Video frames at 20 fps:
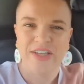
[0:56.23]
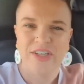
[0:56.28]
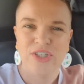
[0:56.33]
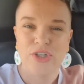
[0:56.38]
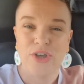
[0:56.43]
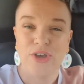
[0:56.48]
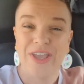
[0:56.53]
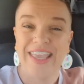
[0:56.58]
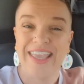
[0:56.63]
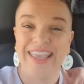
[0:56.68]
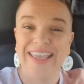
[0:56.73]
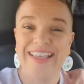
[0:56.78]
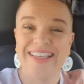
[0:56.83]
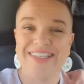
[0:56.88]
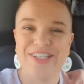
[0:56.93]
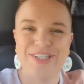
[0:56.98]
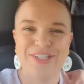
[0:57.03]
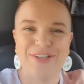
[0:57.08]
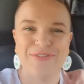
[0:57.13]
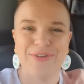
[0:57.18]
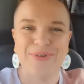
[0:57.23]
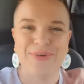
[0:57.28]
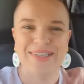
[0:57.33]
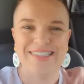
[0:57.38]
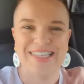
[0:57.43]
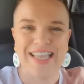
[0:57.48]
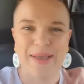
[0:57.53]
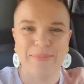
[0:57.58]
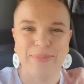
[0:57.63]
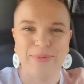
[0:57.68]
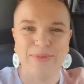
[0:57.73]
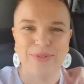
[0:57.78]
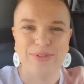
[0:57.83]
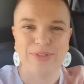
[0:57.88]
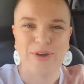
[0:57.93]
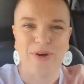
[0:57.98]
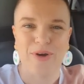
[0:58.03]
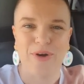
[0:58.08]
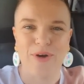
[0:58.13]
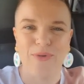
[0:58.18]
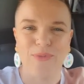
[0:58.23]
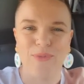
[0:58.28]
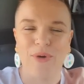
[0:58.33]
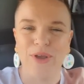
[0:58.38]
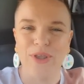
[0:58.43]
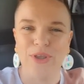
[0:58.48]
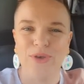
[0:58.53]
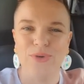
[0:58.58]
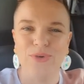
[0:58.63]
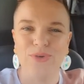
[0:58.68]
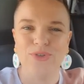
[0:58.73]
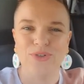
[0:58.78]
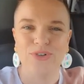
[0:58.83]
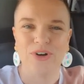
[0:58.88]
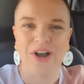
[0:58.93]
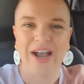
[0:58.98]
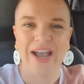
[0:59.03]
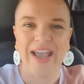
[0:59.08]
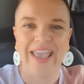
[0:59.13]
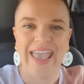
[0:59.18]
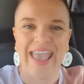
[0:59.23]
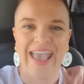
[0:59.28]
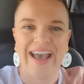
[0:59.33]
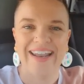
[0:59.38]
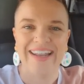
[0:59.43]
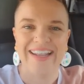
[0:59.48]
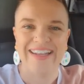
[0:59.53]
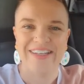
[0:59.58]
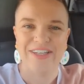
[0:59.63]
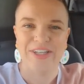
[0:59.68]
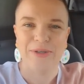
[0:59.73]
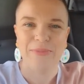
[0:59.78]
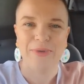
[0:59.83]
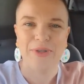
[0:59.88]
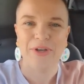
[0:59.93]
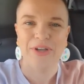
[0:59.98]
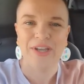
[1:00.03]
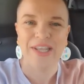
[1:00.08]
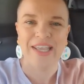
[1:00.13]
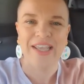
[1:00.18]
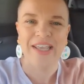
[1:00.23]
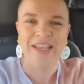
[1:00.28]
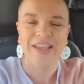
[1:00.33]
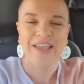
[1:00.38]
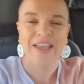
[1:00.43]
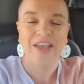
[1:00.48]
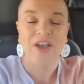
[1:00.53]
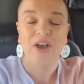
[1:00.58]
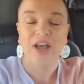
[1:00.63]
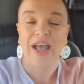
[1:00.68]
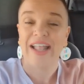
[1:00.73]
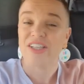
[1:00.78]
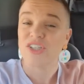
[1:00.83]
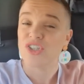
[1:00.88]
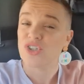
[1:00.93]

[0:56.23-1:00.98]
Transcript: So here's just a few examples of what you could try out in community, at